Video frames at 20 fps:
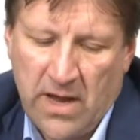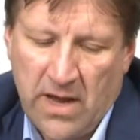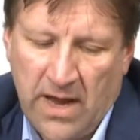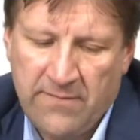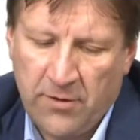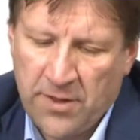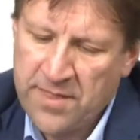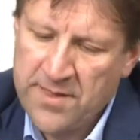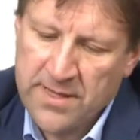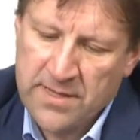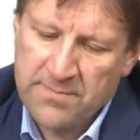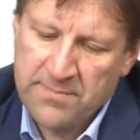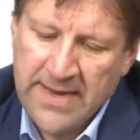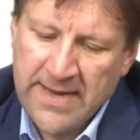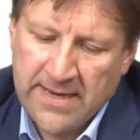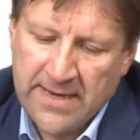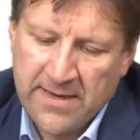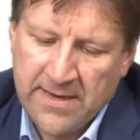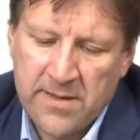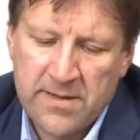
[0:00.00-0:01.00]
And what this
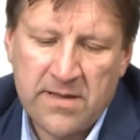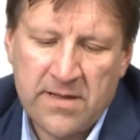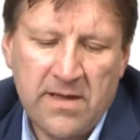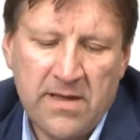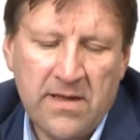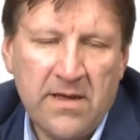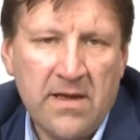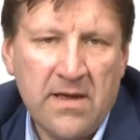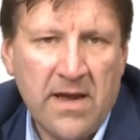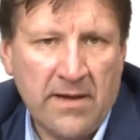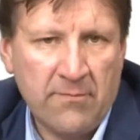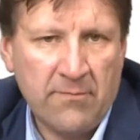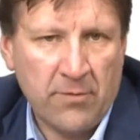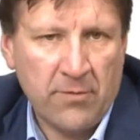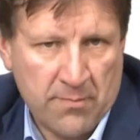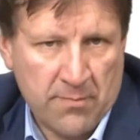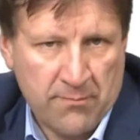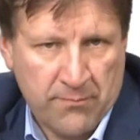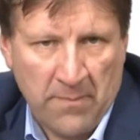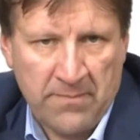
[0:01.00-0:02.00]
means, and
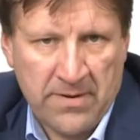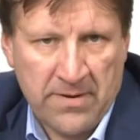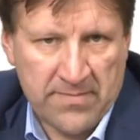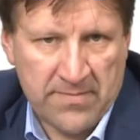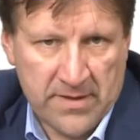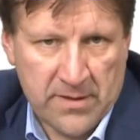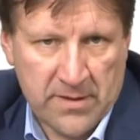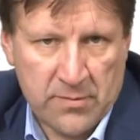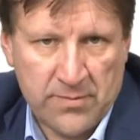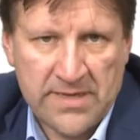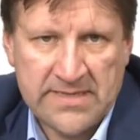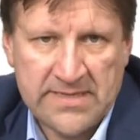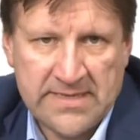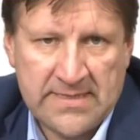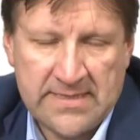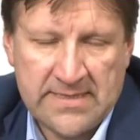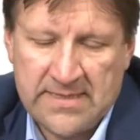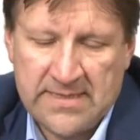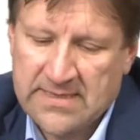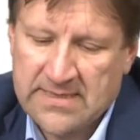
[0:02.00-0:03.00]
what the problem is with
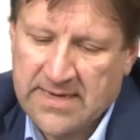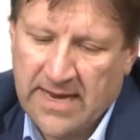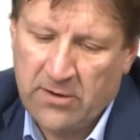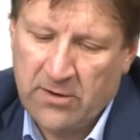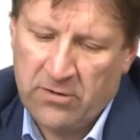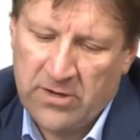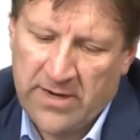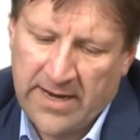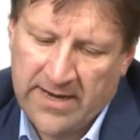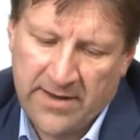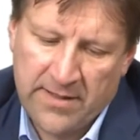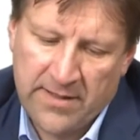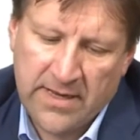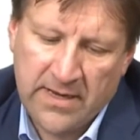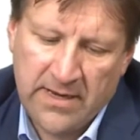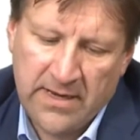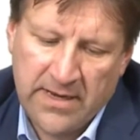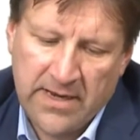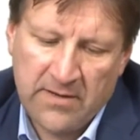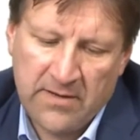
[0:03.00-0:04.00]
this, is can already
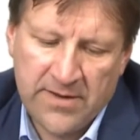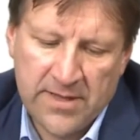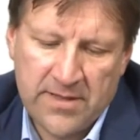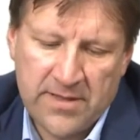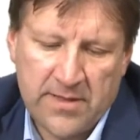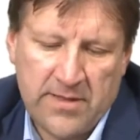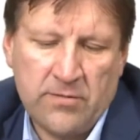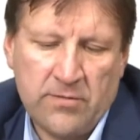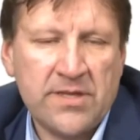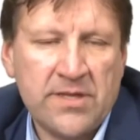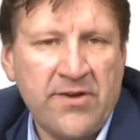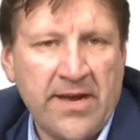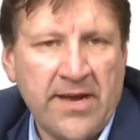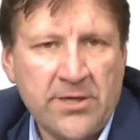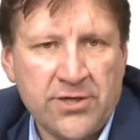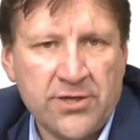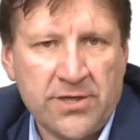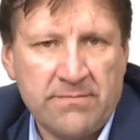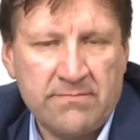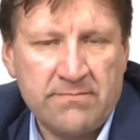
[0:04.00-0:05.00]
seen here with this
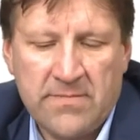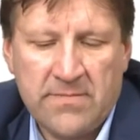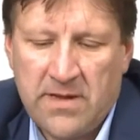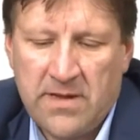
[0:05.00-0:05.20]
illustration.